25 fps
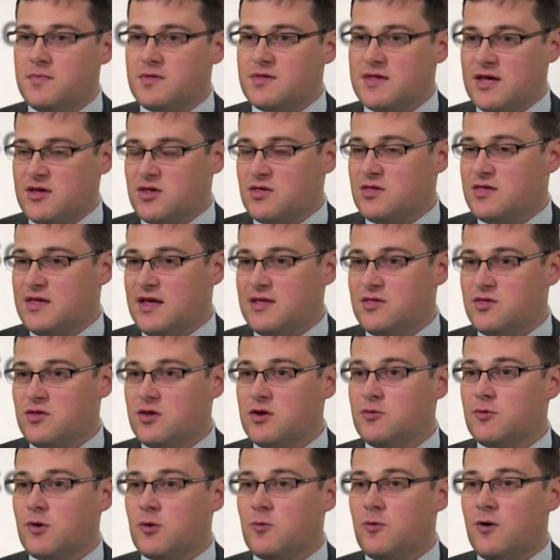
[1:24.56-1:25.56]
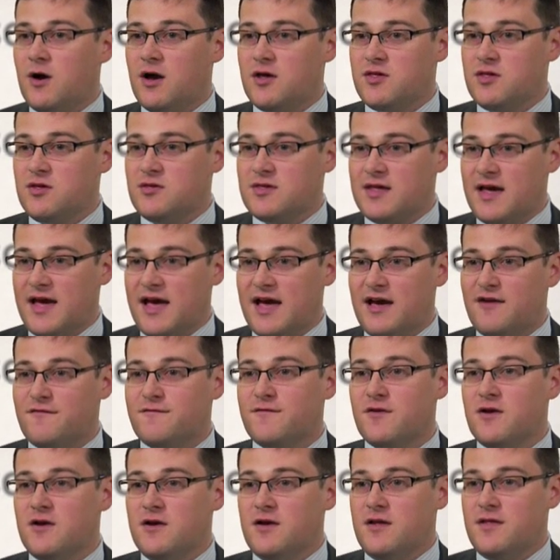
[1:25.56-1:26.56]
Section 10.2 requires you to
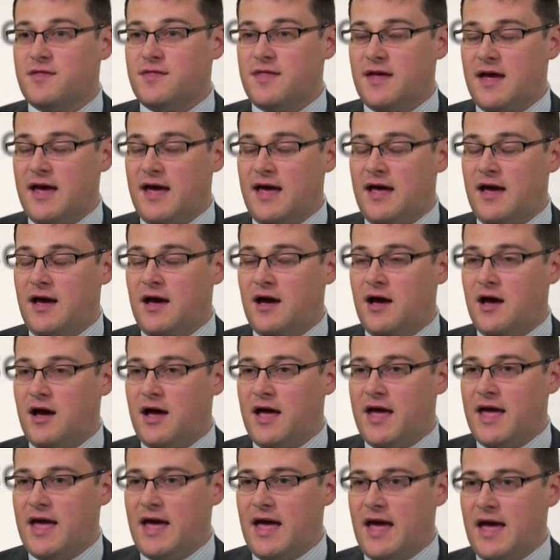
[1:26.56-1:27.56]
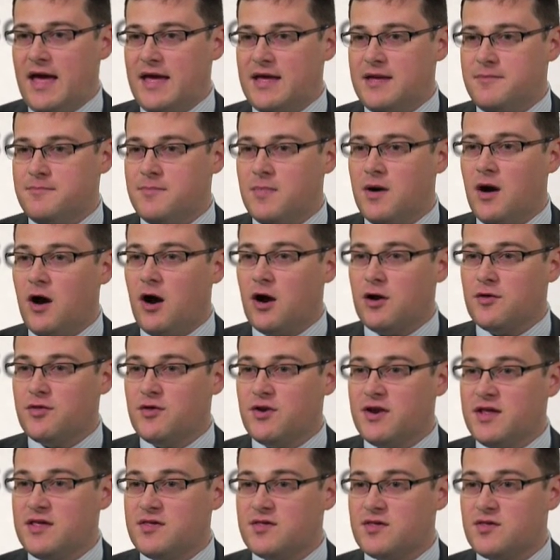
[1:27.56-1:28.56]
have there uh, a mark
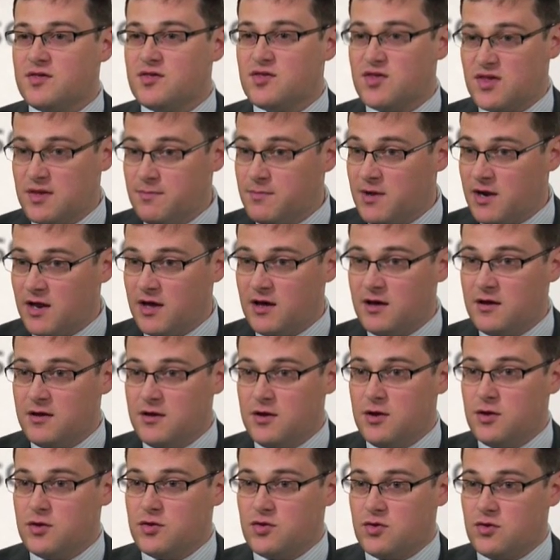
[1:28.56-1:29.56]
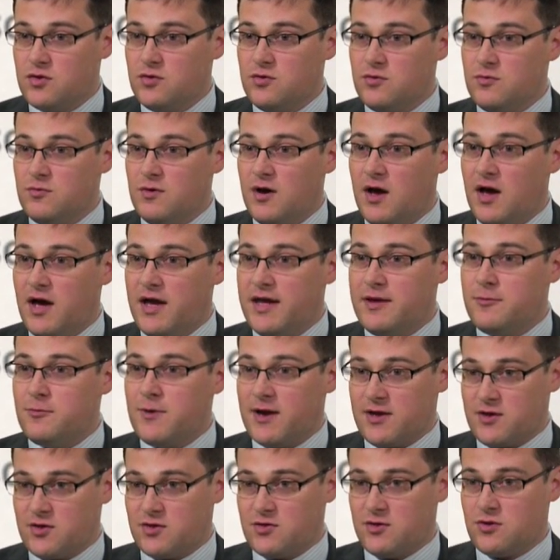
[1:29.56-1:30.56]
that is similar to a
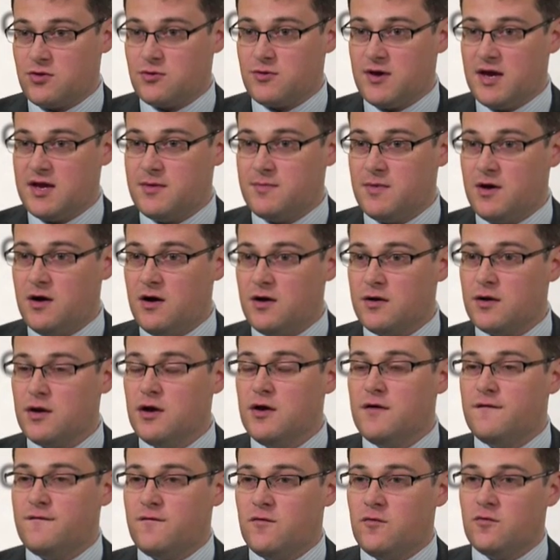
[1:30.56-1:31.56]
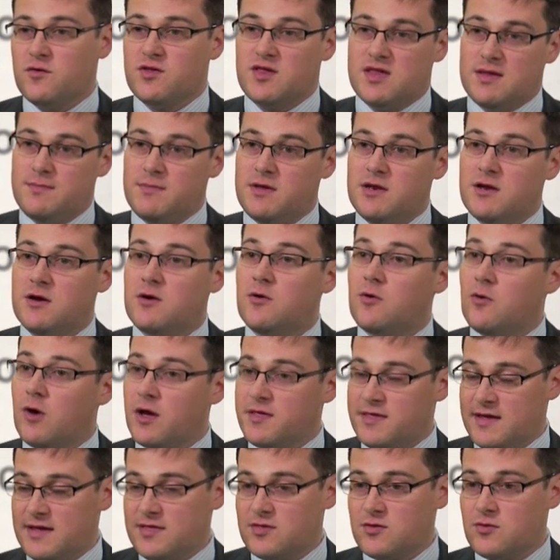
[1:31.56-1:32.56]
registered trademark for similar or
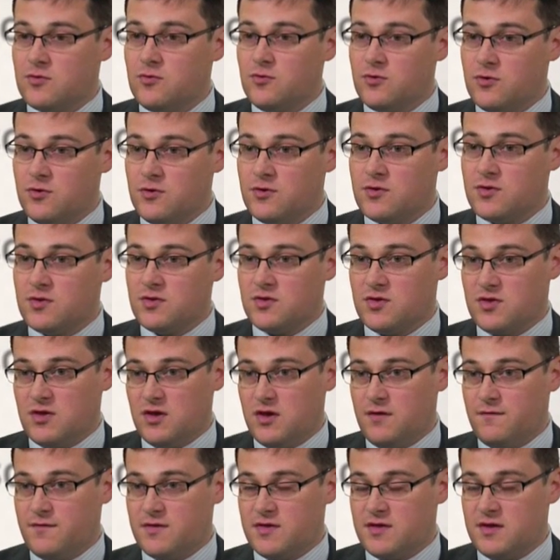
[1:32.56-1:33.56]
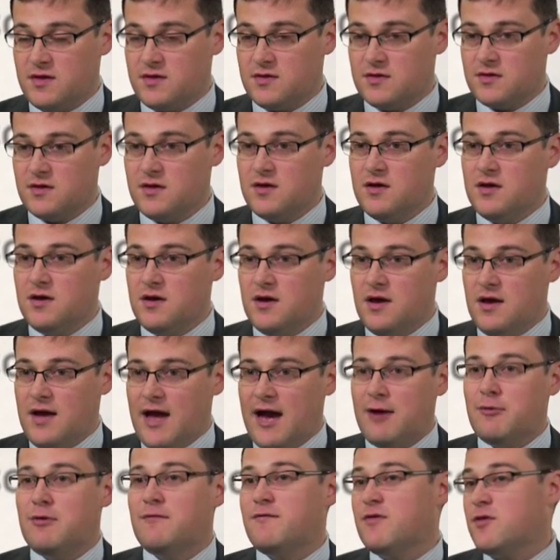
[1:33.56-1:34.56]
identical goods and services.
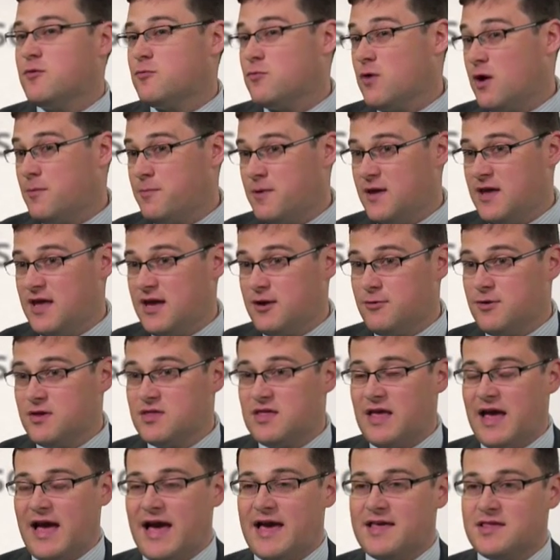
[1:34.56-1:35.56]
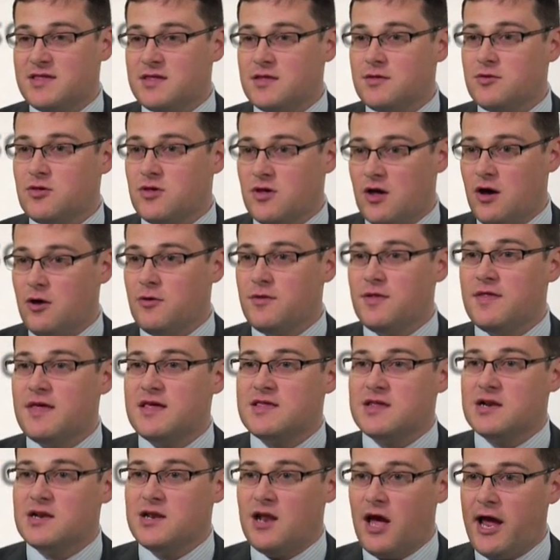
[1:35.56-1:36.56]
However, the rub here is it has to show that
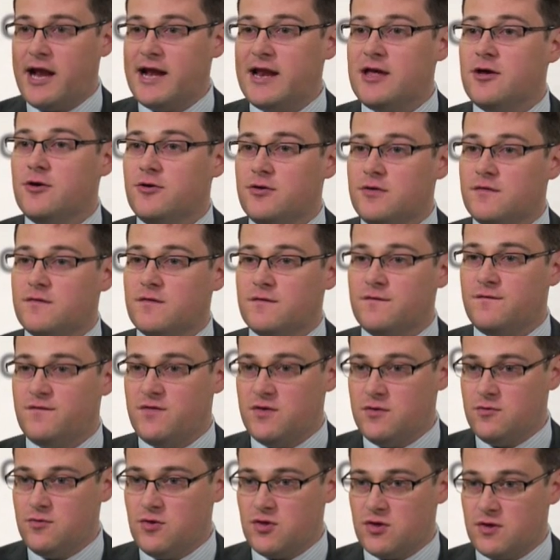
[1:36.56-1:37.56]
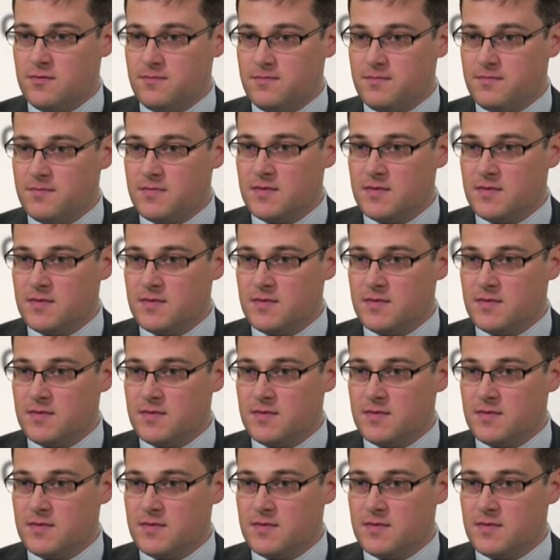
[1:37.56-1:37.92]
there's a likelihood of confusion.